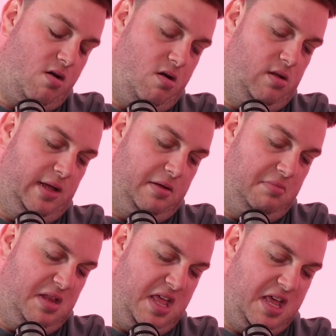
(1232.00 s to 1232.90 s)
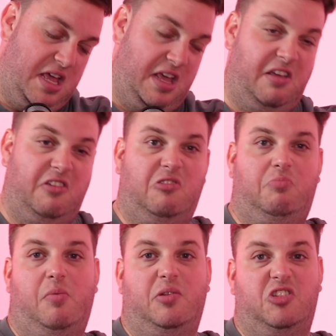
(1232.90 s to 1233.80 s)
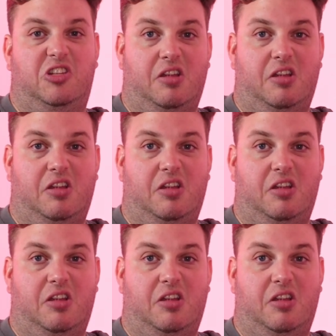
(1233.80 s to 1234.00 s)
alcoholic. It's probably just a